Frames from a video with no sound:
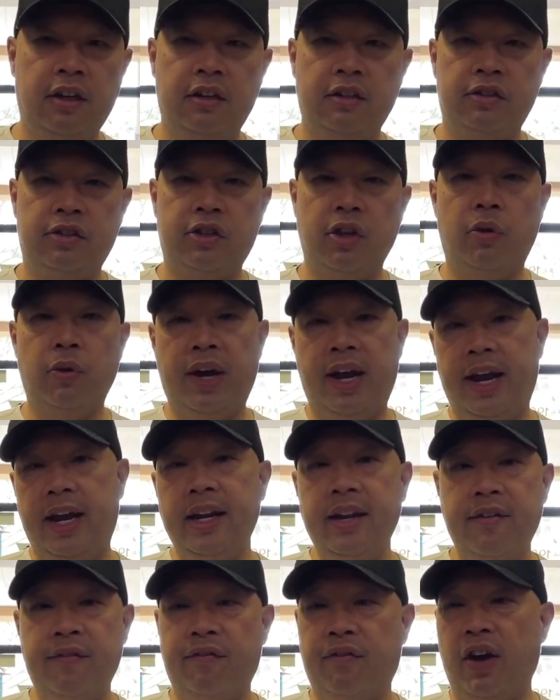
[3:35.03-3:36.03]
So
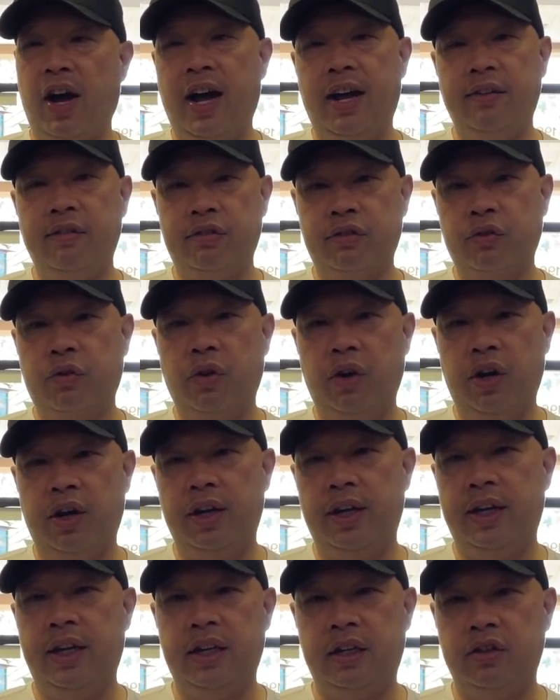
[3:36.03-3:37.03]
85 square
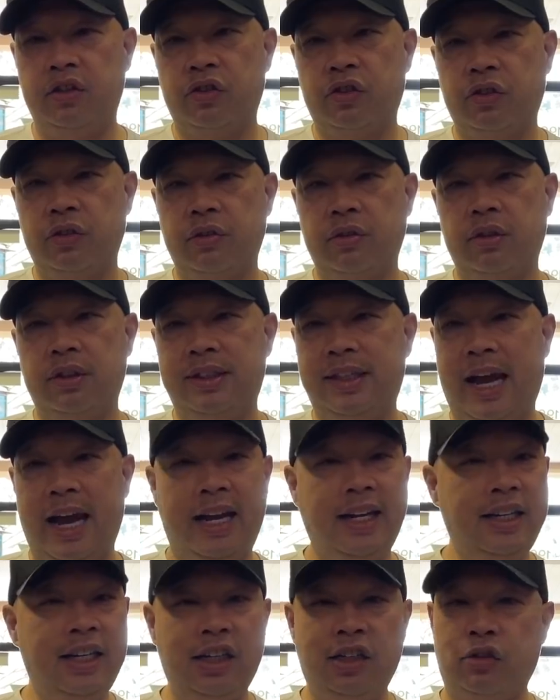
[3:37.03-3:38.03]
inch,
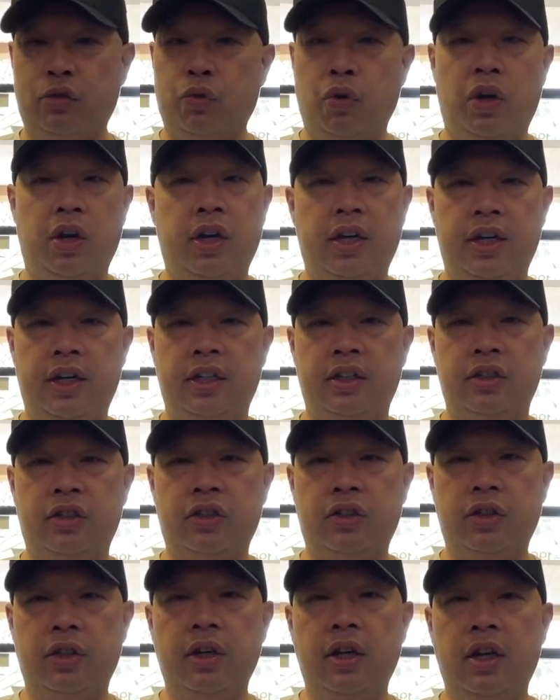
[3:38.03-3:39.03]
90 square
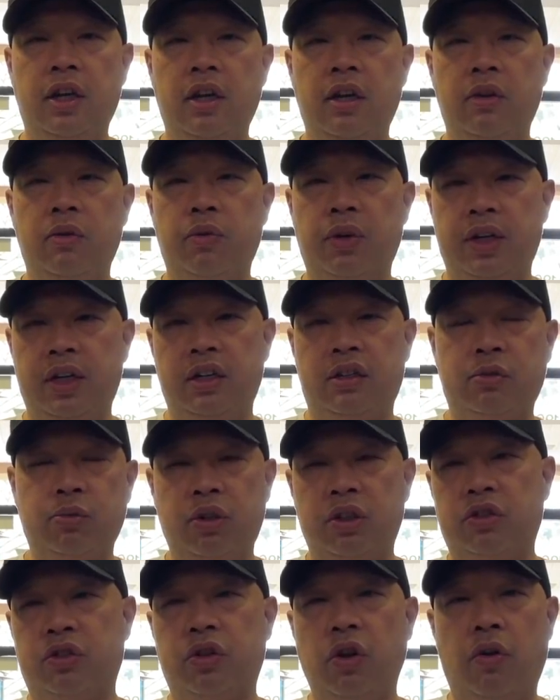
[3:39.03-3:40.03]
inch when he
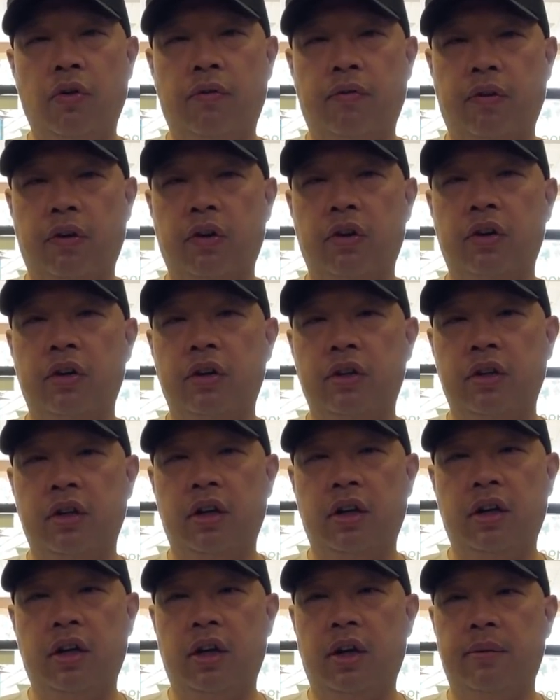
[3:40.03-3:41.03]
switched over,
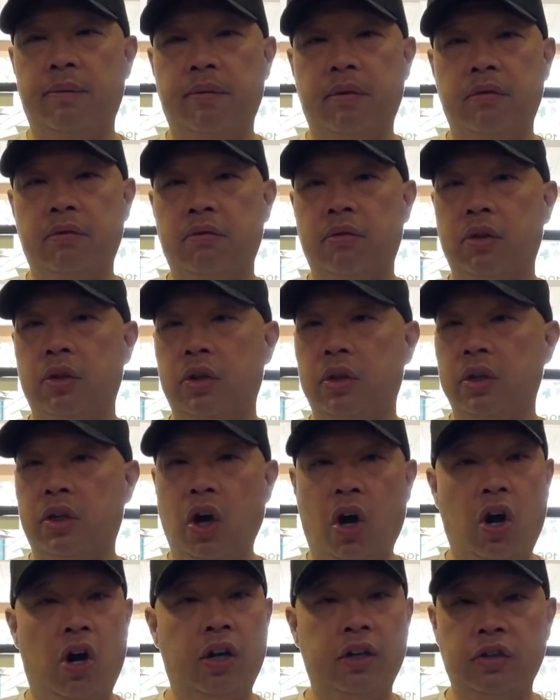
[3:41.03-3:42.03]

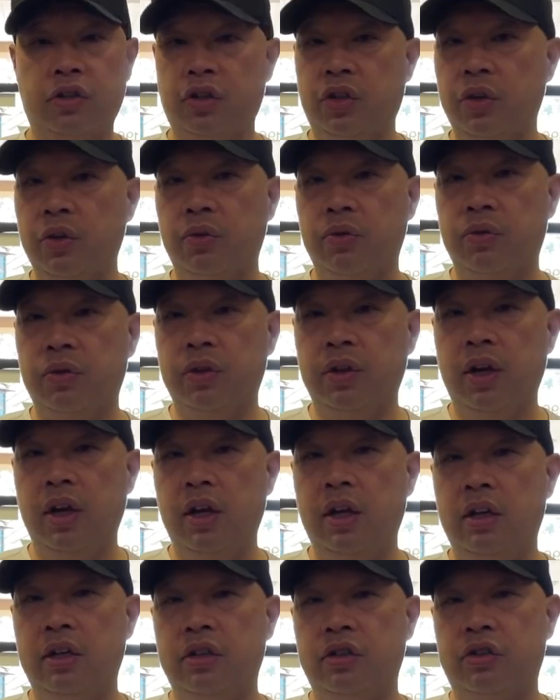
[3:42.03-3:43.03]
gone too.
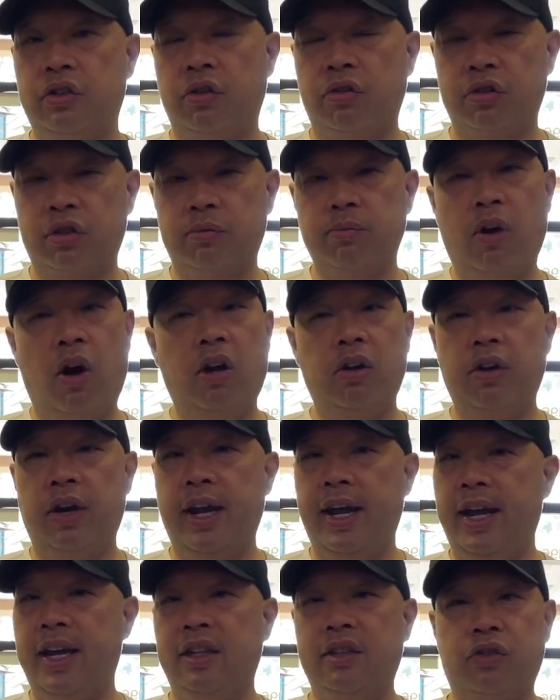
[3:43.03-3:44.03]
So smaller
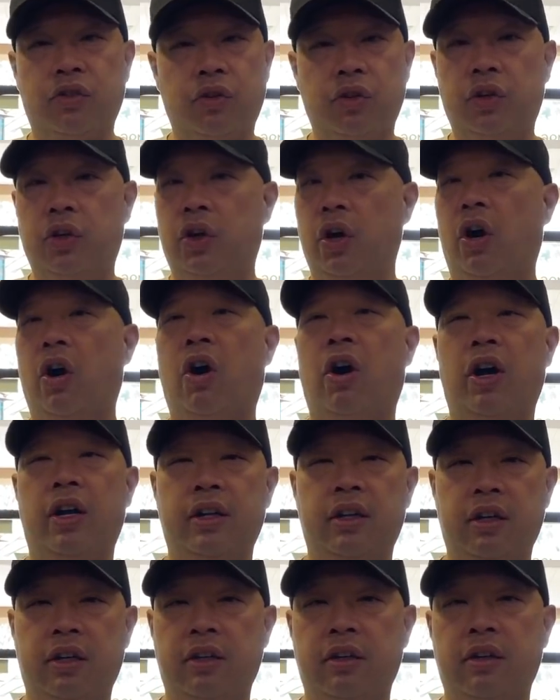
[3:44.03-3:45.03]
heads are gone.